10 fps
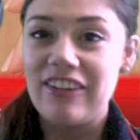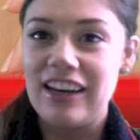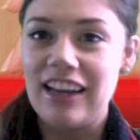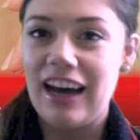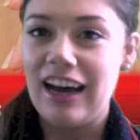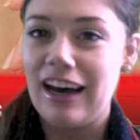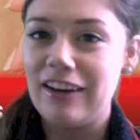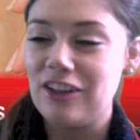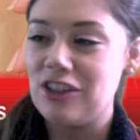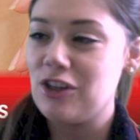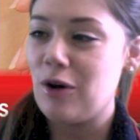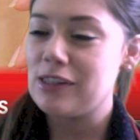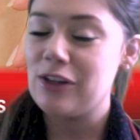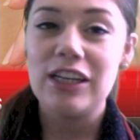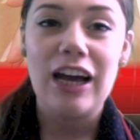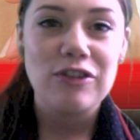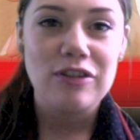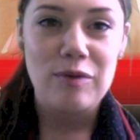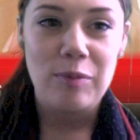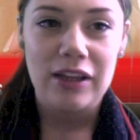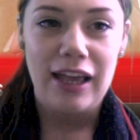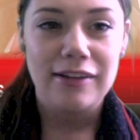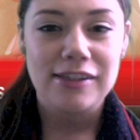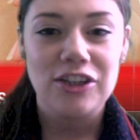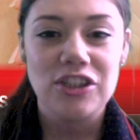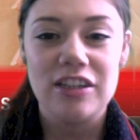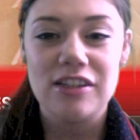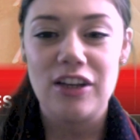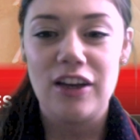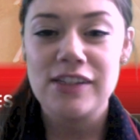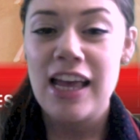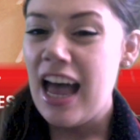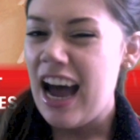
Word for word: really hard and she's always looking after everybody else and she deserves